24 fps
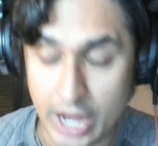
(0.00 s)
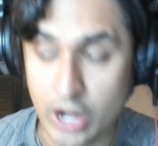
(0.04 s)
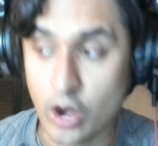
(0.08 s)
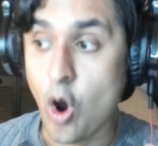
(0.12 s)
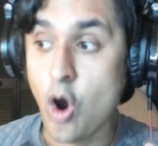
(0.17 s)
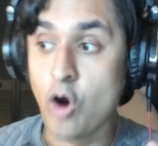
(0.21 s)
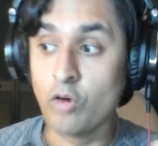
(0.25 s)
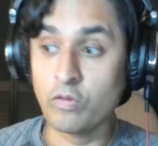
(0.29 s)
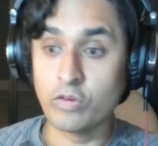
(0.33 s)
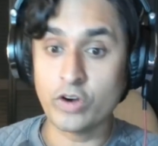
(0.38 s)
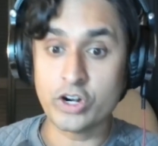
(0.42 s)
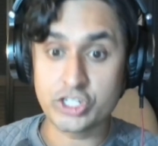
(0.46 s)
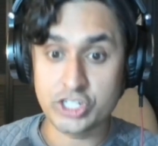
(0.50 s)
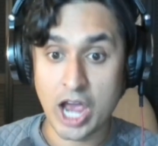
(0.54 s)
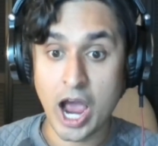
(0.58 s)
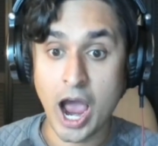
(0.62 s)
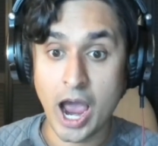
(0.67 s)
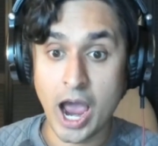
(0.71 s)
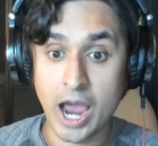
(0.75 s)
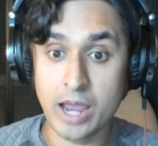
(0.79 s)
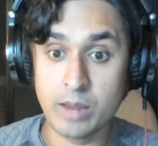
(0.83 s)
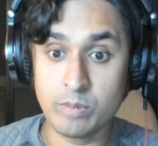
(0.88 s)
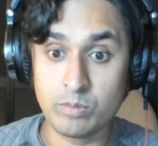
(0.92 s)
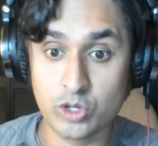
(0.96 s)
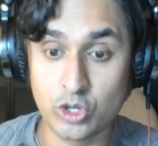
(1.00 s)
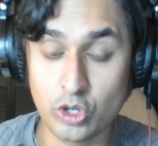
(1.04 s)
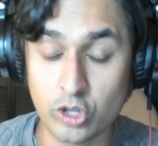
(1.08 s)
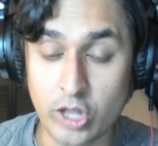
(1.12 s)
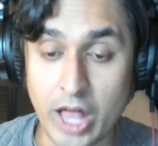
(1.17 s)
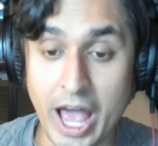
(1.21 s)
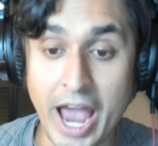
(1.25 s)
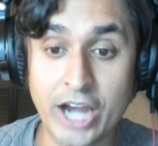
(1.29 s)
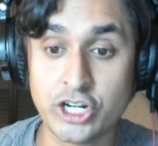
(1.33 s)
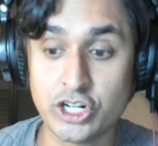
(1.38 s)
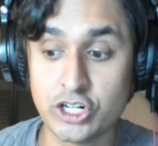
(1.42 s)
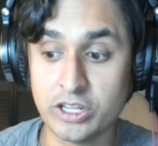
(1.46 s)
And over time,
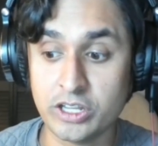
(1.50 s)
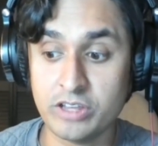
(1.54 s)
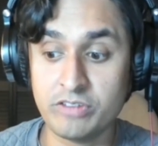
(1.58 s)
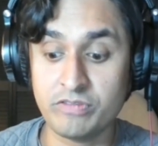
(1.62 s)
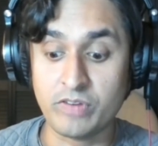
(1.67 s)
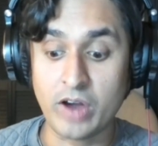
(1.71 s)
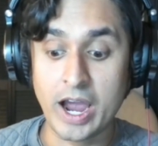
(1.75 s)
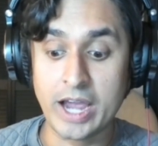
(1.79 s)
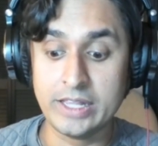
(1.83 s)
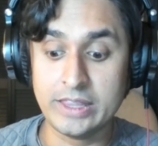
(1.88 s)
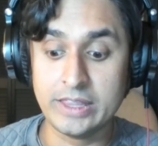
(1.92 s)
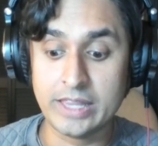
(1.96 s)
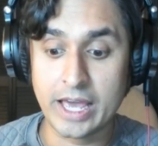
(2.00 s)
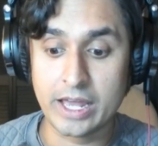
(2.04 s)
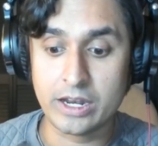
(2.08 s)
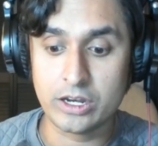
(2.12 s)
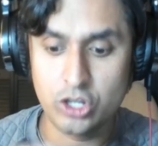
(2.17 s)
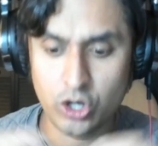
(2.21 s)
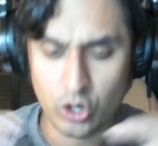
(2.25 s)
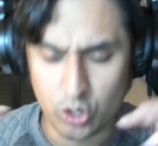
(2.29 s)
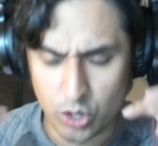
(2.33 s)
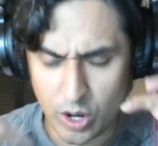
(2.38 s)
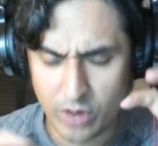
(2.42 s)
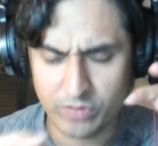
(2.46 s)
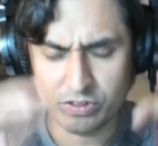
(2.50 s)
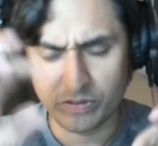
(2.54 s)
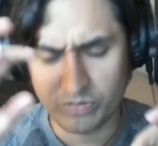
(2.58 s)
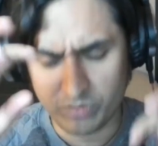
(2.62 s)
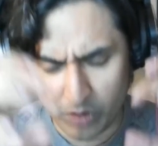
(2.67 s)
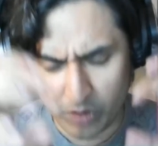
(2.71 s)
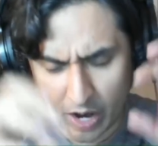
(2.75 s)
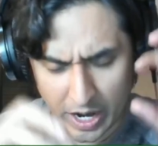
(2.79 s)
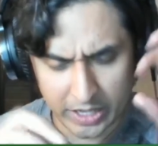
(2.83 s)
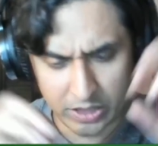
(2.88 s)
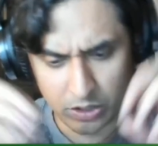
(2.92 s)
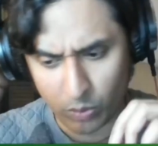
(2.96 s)
you'll actually find that, you know, you have to
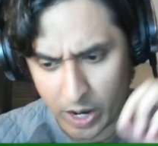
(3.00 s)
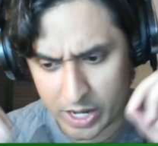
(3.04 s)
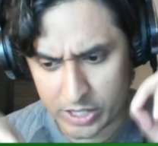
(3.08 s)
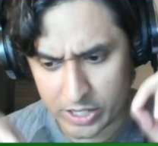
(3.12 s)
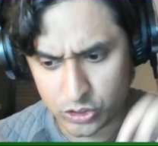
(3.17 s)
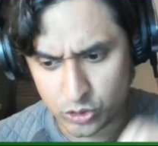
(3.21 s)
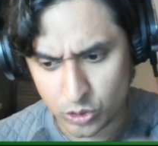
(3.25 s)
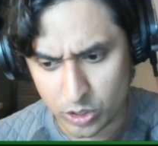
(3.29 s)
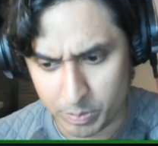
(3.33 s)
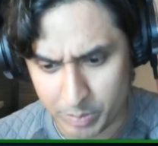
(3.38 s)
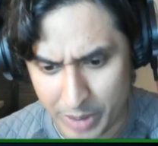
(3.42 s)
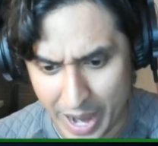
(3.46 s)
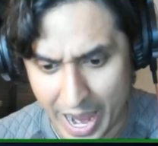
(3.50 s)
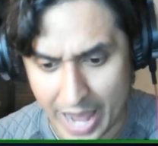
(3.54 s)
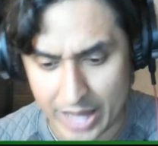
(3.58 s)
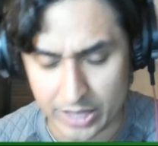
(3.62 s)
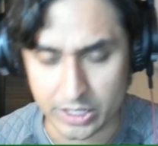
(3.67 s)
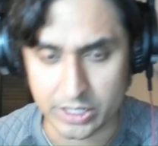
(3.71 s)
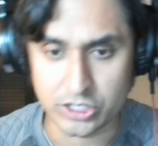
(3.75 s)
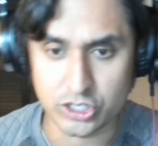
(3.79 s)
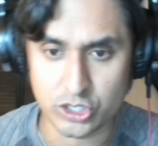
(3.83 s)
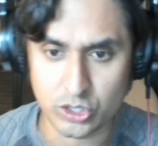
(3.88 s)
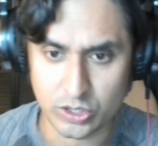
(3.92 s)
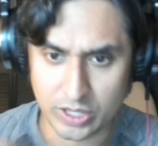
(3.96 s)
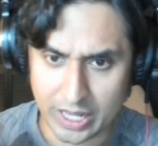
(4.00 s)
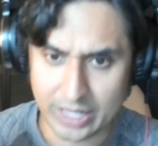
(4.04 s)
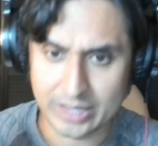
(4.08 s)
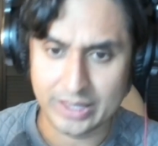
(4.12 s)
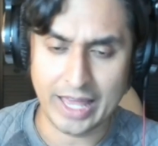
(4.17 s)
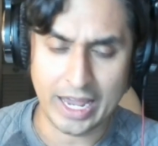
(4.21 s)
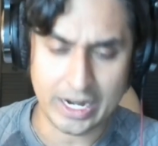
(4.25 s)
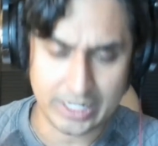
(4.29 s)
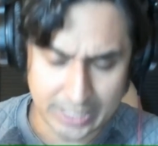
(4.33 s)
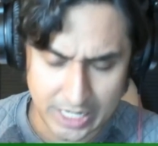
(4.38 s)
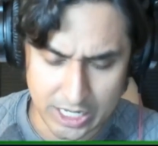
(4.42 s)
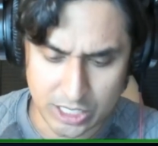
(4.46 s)
find the right sort of balance so
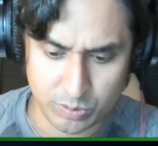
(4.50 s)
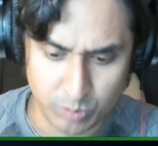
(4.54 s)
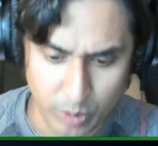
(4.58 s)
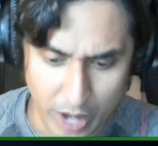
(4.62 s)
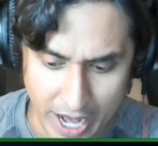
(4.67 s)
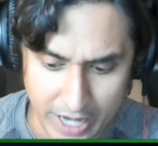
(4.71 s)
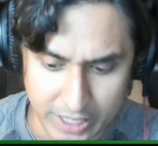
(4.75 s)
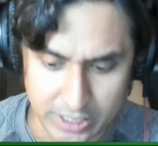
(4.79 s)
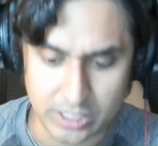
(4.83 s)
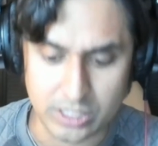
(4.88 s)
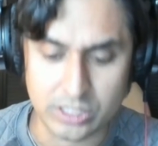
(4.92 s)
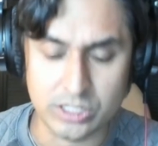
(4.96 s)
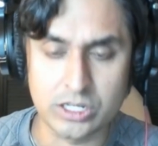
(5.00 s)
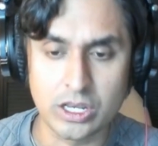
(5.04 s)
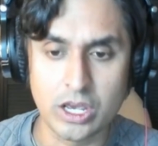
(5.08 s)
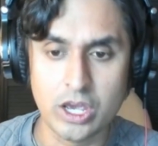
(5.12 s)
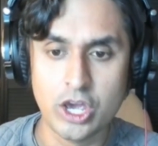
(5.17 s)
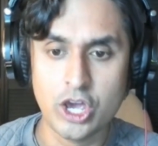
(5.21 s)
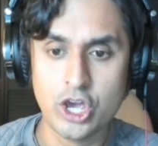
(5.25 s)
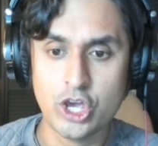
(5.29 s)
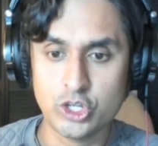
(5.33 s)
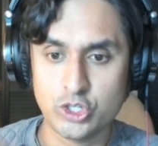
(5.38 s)
that that takes practice.